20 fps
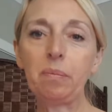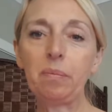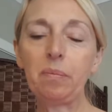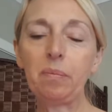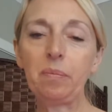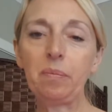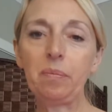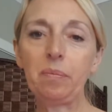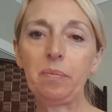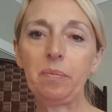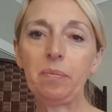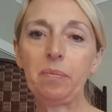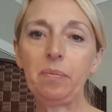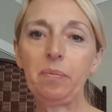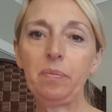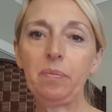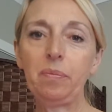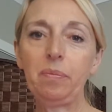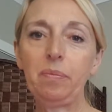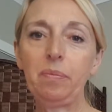
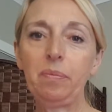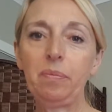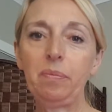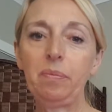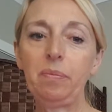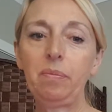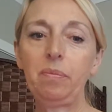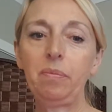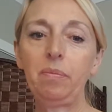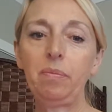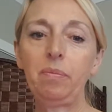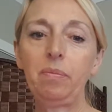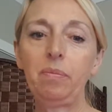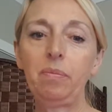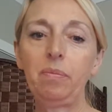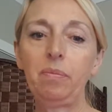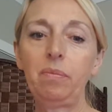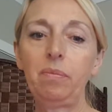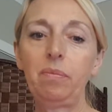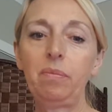
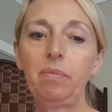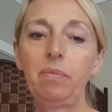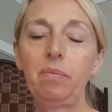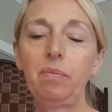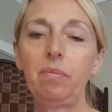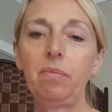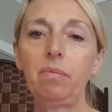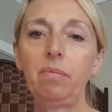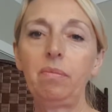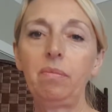Nothing is said.